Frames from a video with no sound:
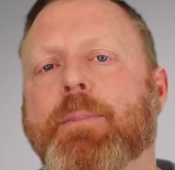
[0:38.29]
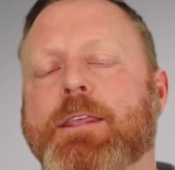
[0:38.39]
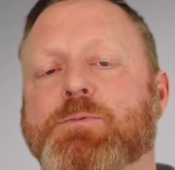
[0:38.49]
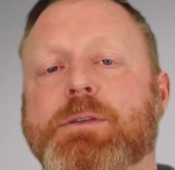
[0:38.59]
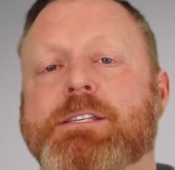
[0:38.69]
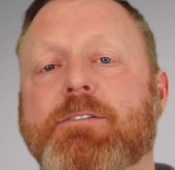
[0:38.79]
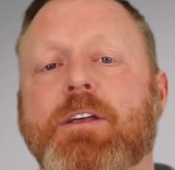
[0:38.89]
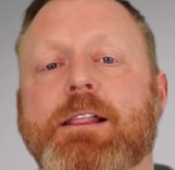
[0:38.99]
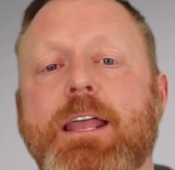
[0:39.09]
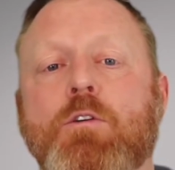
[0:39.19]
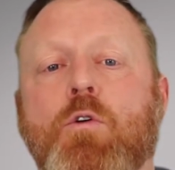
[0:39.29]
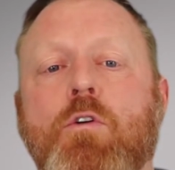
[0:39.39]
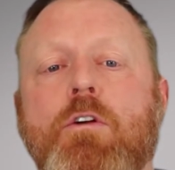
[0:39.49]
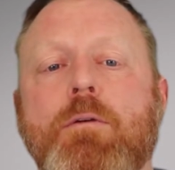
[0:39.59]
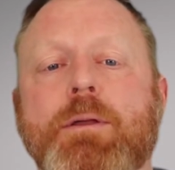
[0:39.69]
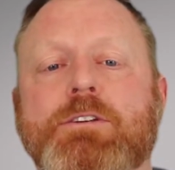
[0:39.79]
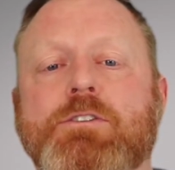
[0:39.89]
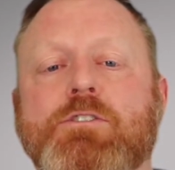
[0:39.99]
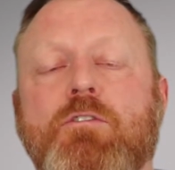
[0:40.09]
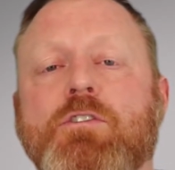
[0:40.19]
Specifically in the order, it
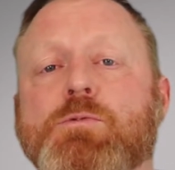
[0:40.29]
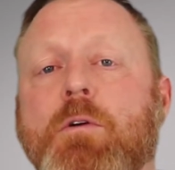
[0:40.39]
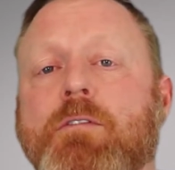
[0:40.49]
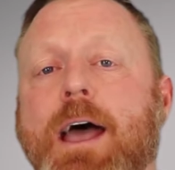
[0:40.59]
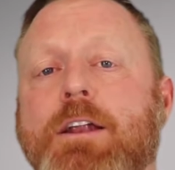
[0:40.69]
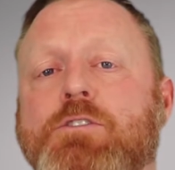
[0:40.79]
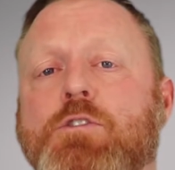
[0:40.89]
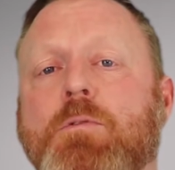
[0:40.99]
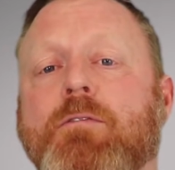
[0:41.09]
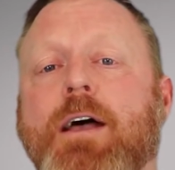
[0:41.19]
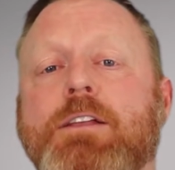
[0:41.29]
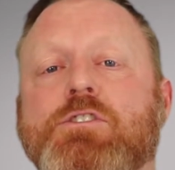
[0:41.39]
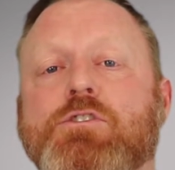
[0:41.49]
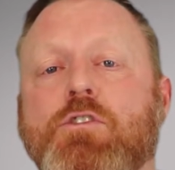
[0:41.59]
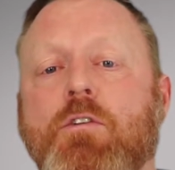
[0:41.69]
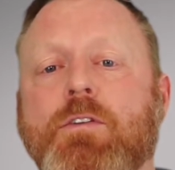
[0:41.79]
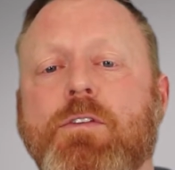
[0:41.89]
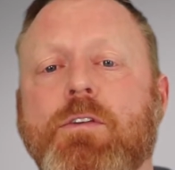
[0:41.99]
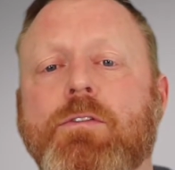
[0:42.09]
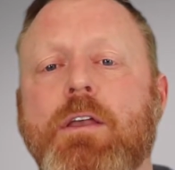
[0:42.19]
mentions service providers who provide
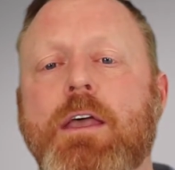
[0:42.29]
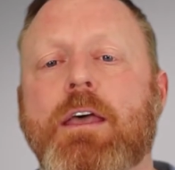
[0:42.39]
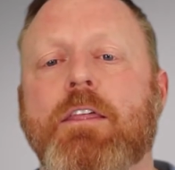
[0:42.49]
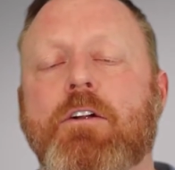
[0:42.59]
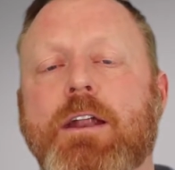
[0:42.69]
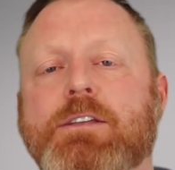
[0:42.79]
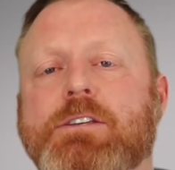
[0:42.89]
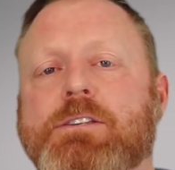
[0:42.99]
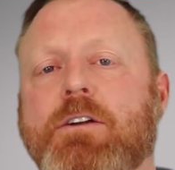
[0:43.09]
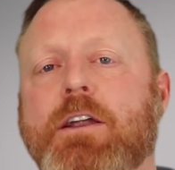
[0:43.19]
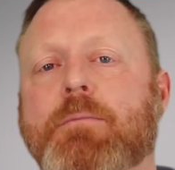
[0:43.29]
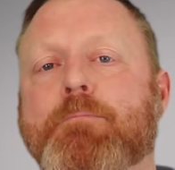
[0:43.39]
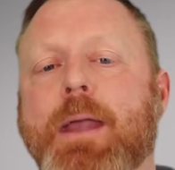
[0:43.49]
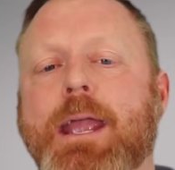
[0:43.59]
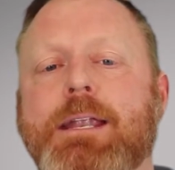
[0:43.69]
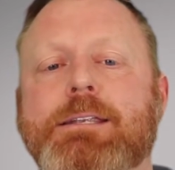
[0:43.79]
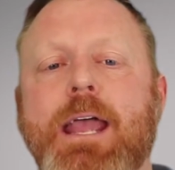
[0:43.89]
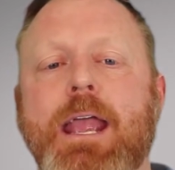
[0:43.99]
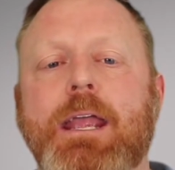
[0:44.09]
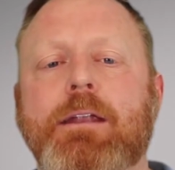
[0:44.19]
services that are necessary to
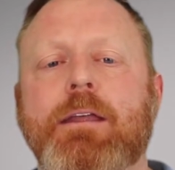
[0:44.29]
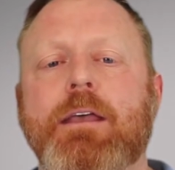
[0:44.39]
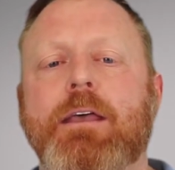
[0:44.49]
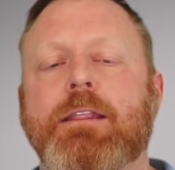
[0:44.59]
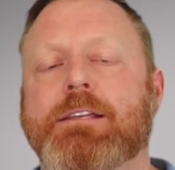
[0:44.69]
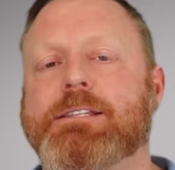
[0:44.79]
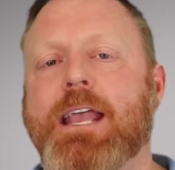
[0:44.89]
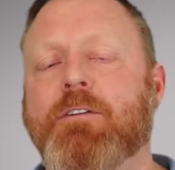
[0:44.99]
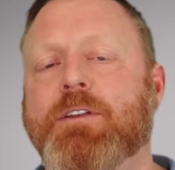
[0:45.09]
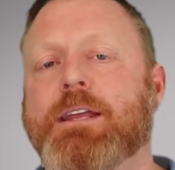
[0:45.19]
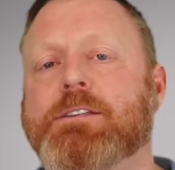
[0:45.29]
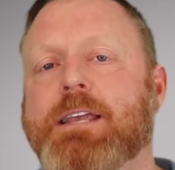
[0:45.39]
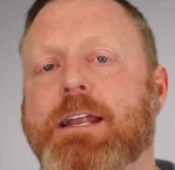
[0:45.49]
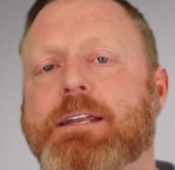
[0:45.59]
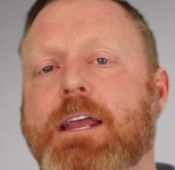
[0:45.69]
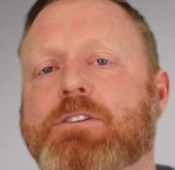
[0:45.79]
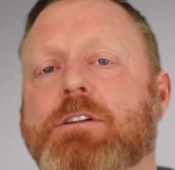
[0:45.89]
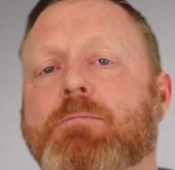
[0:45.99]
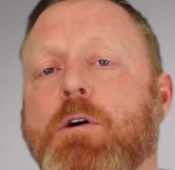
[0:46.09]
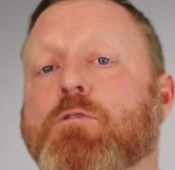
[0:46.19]
maintain the safety and
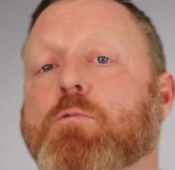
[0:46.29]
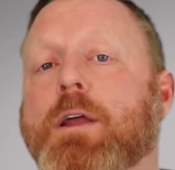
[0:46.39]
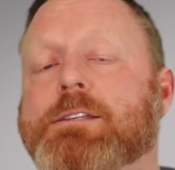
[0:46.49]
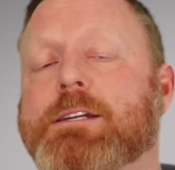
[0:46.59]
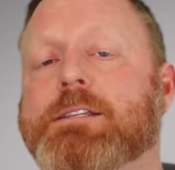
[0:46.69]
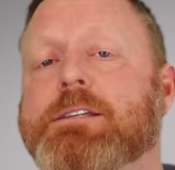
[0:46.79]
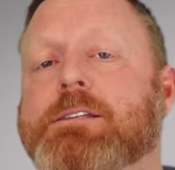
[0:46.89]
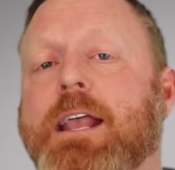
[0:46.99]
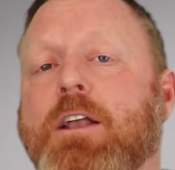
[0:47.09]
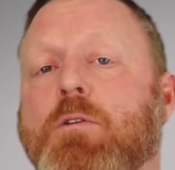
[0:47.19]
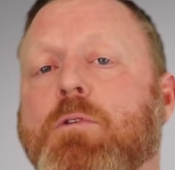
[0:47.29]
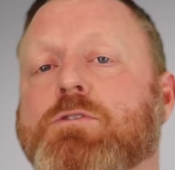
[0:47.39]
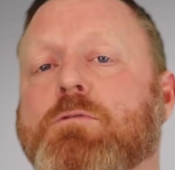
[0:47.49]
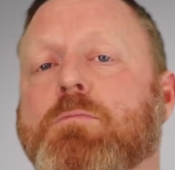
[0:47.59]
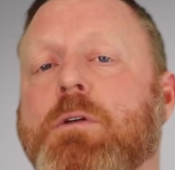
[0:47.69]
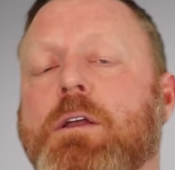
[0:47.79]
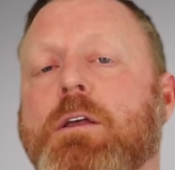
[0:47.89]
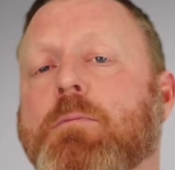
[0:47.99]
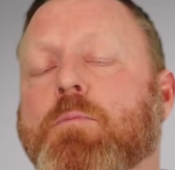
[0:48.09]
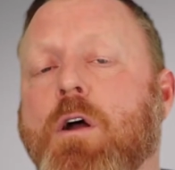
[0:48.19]
sanitation of both residences and commercial
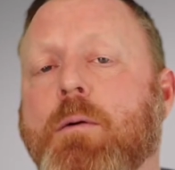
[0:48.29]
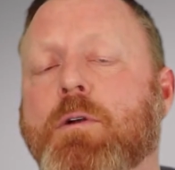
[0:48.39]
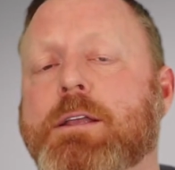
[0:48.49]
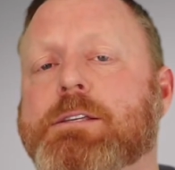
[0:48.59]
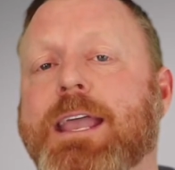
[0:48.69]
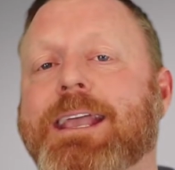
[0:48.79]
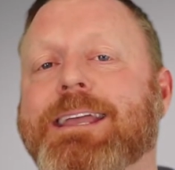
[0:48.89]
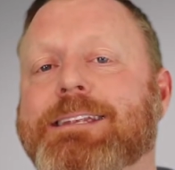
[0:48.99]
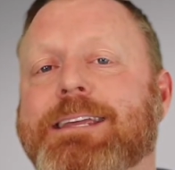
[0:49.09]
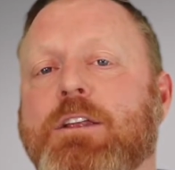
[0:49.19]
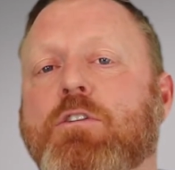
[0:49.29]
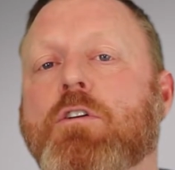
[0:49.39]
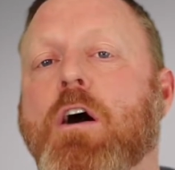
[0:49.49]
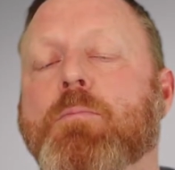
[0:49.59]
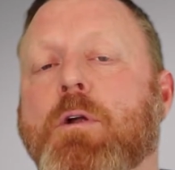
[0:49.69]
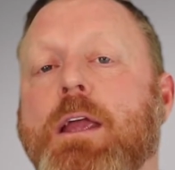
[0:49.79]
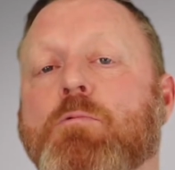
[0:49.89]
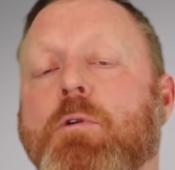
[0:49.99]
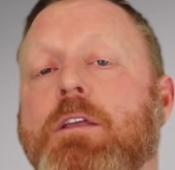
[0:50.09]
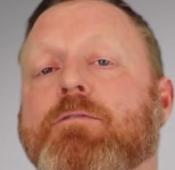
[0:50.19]
properties can continue to operate.
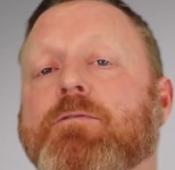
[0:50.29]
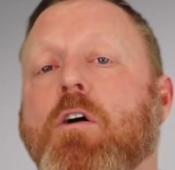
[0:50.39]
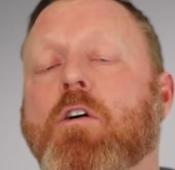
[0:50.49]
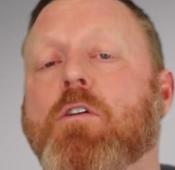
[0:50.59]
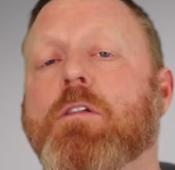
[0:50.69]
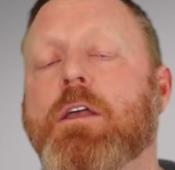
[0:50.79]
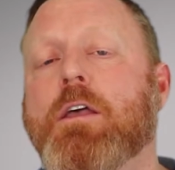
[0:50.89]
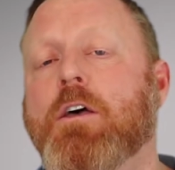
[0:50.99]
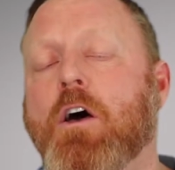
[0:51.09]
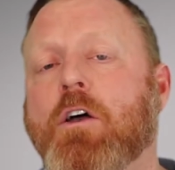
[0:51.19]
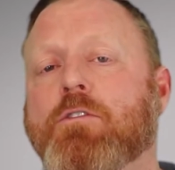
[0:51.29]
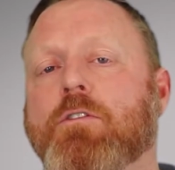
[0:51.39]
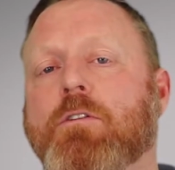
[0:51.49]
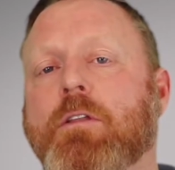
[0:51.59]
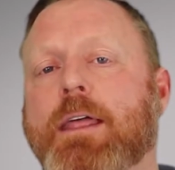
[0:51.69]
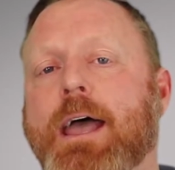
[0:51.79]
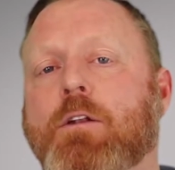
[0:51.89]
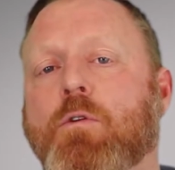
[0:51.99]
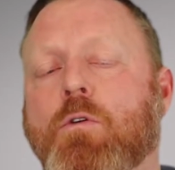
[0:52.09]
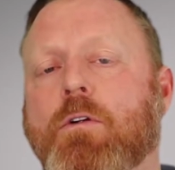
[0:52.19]
And we fall under
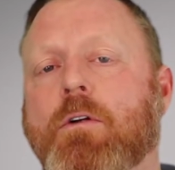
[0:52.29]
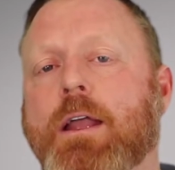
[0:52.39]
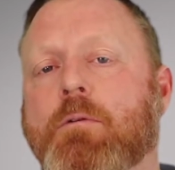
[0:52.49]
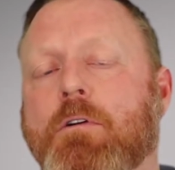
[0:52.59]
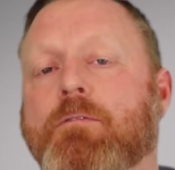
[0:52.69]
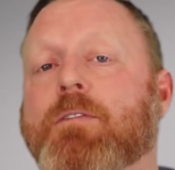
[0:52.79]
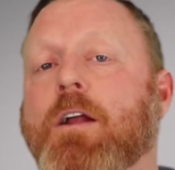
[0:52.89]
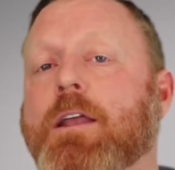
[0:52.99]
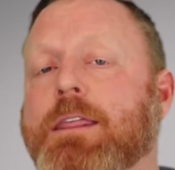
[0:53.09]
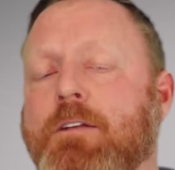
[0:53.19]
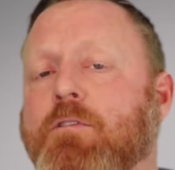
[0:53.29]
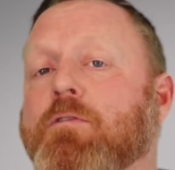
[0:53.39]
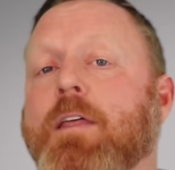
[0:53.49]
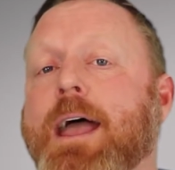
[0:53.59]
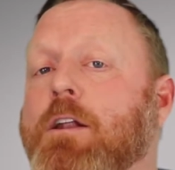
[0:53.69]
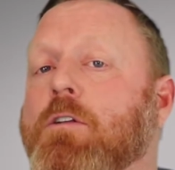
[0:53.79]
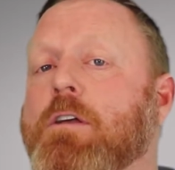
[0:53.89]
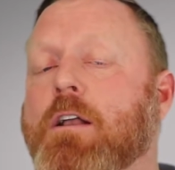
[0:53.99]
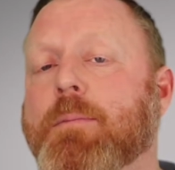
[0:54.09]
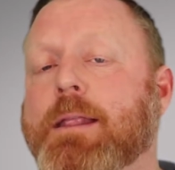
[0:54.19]
that order, and we're very thankful for that, and I'll
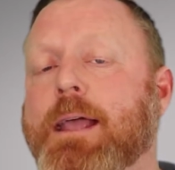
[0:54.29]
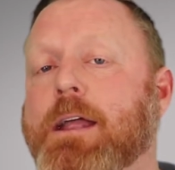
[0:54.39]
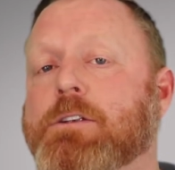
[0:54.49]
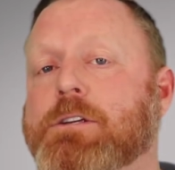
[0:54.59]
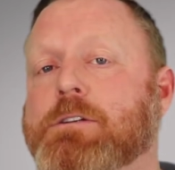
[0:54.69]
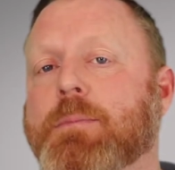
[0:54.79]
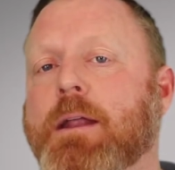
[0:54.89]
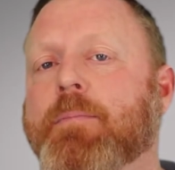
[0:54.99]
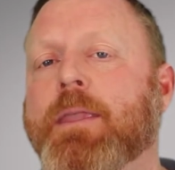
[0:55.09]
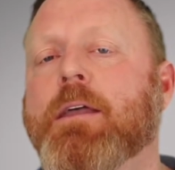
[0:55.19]
talk about that in just a minute.